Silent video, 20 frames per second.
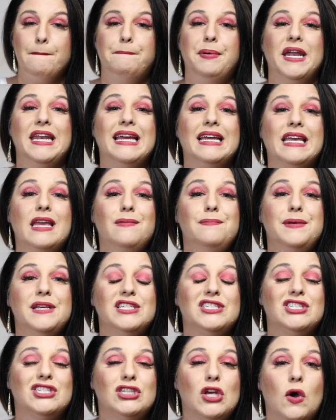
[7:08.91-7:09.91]
but it can
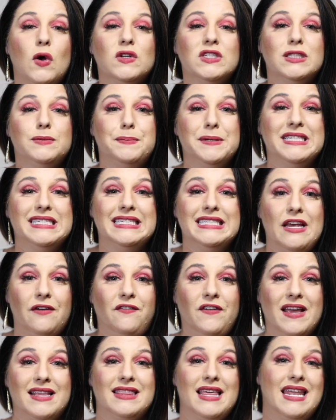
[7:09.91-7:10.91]
be so
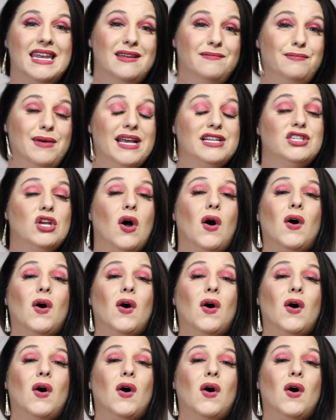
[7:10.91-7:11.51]
specific that it makes